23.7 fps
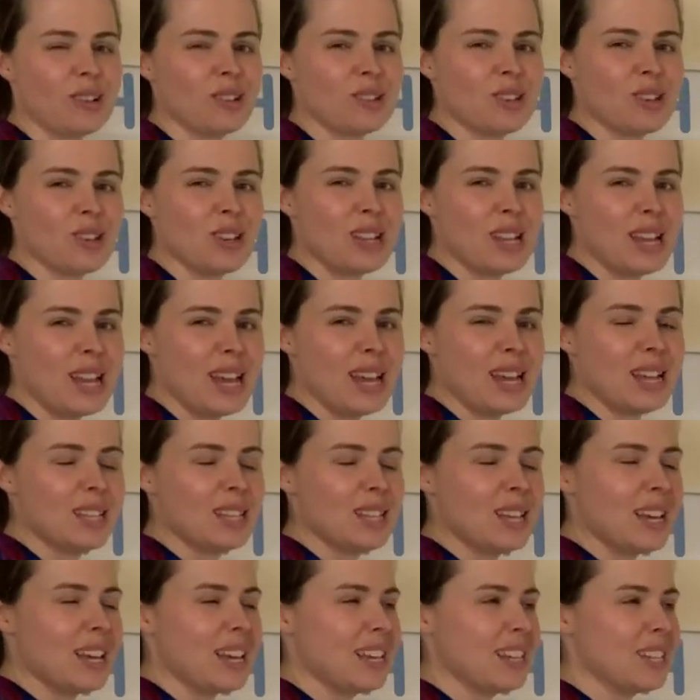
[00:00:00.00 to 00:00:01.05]

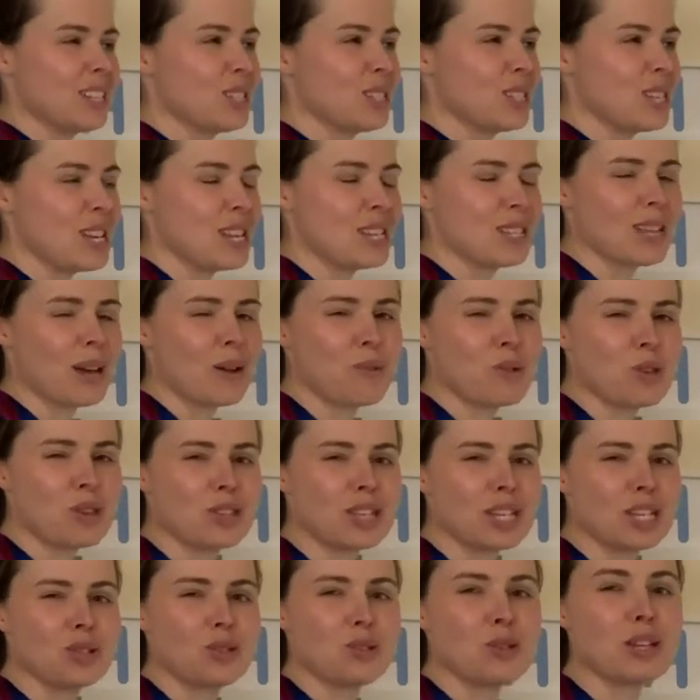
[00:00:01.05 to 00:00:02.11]
It's like one of the
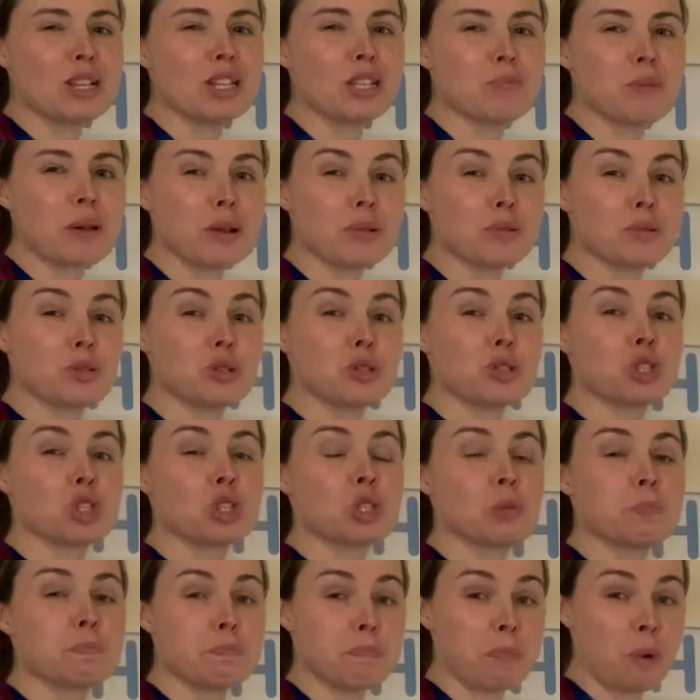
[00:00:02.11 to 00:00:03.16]
things, you need to be able to
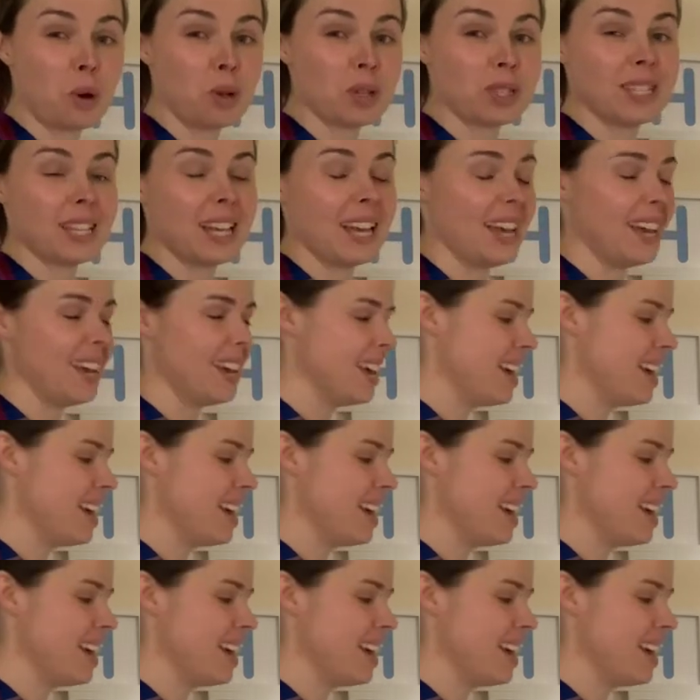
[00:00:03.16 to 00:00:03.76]
spot it.